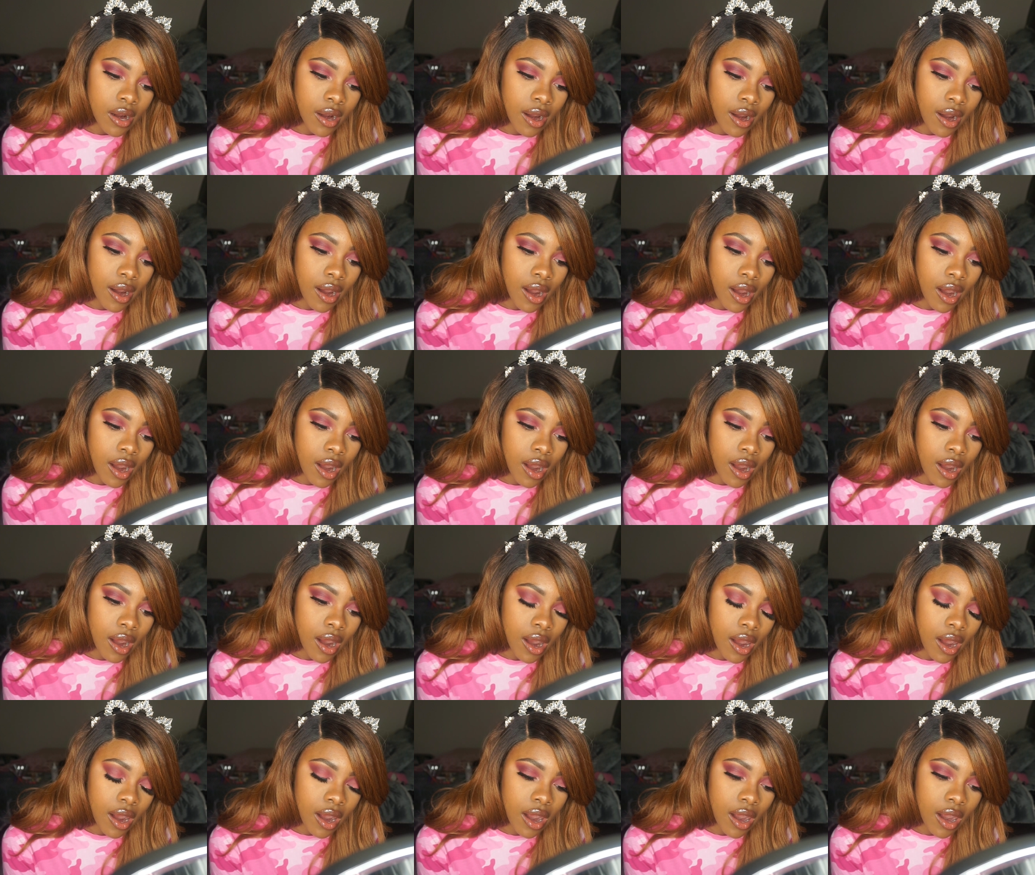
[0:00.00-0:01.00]

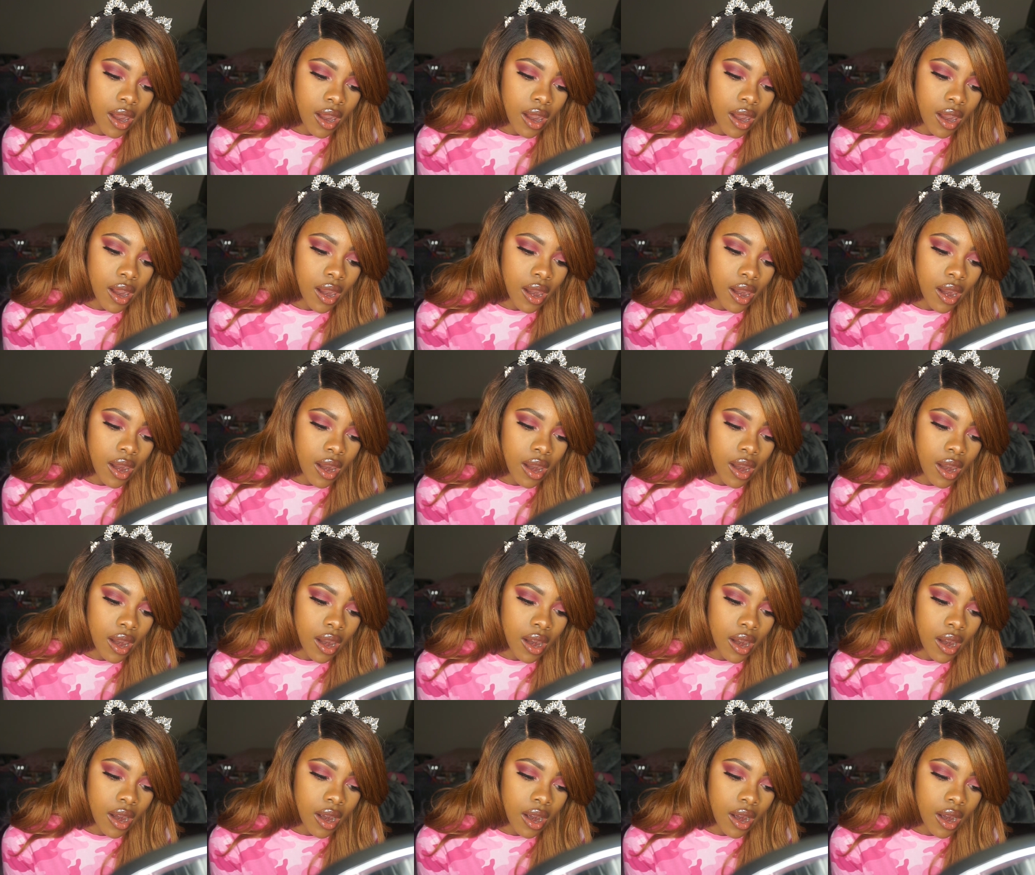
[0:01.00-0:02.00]

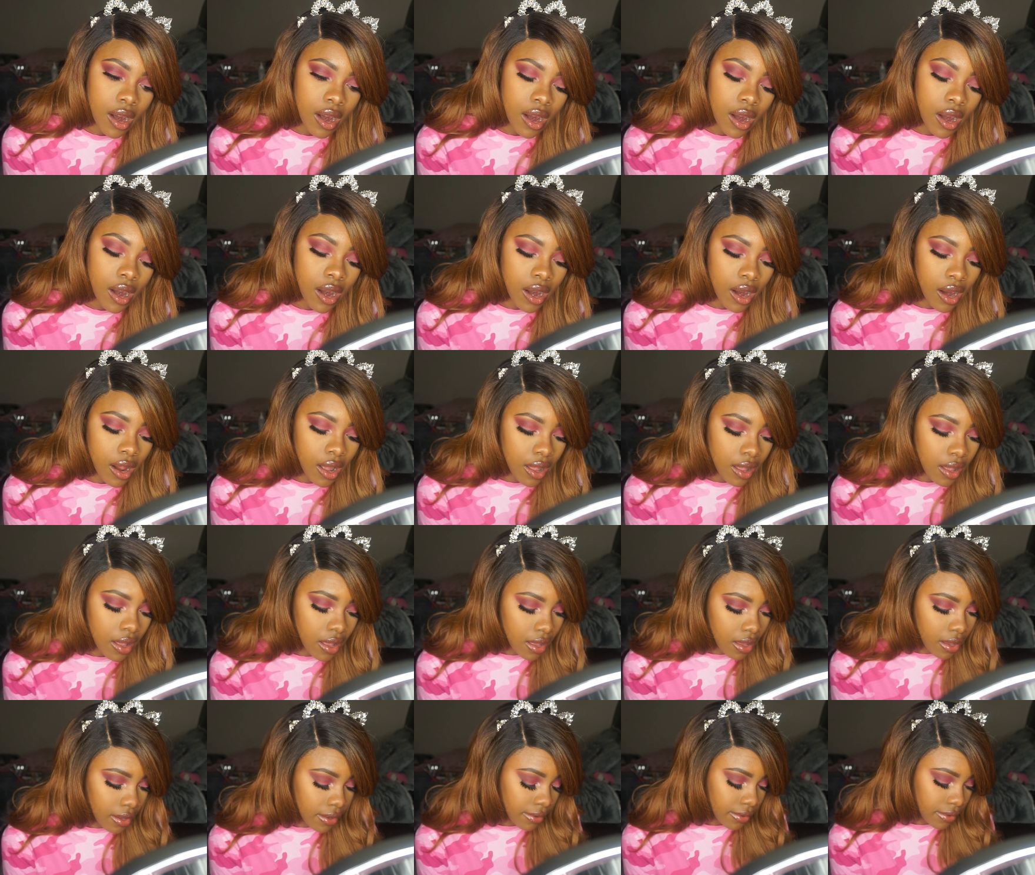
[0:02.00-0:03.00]

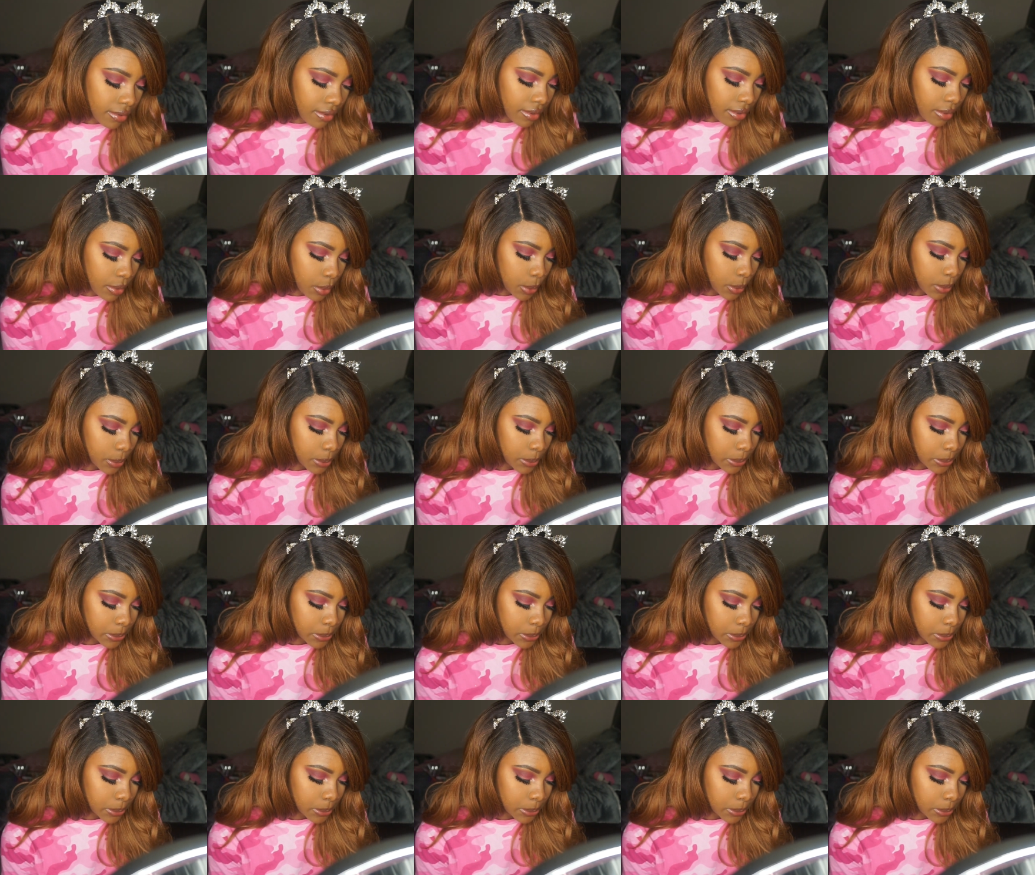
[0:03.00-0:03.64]
[no speech]